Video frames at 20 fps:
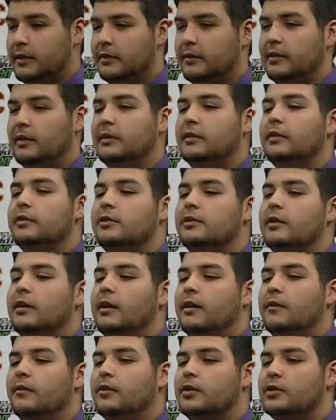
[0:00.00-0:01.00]
season you
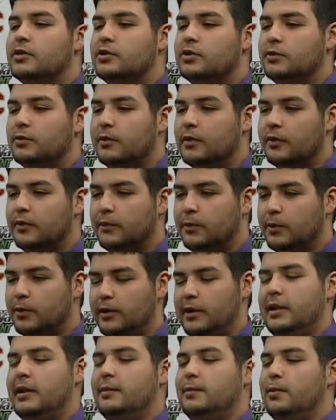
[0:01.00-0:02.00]
averaged
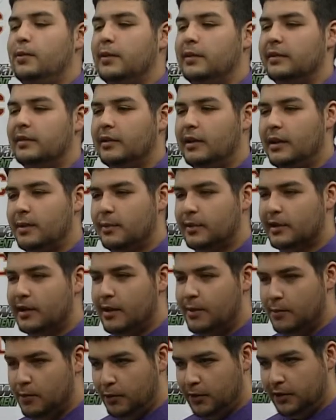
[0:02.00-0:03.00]
12.8 points a game and
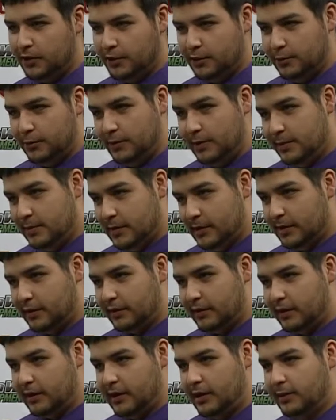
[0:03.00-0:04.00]
9.2 rebounds a
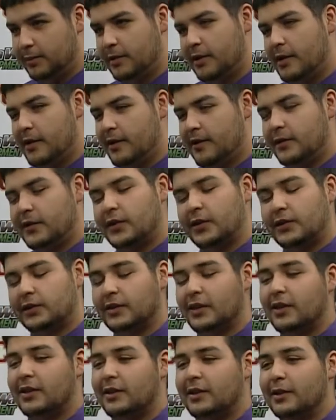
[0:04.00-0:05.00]
game. Very
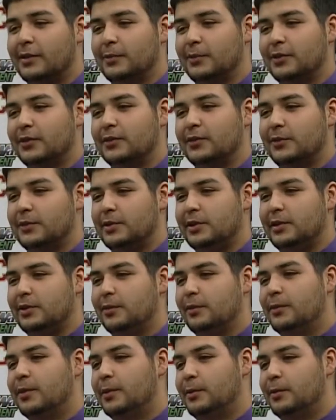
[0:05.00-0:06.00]
solid numbers from you. What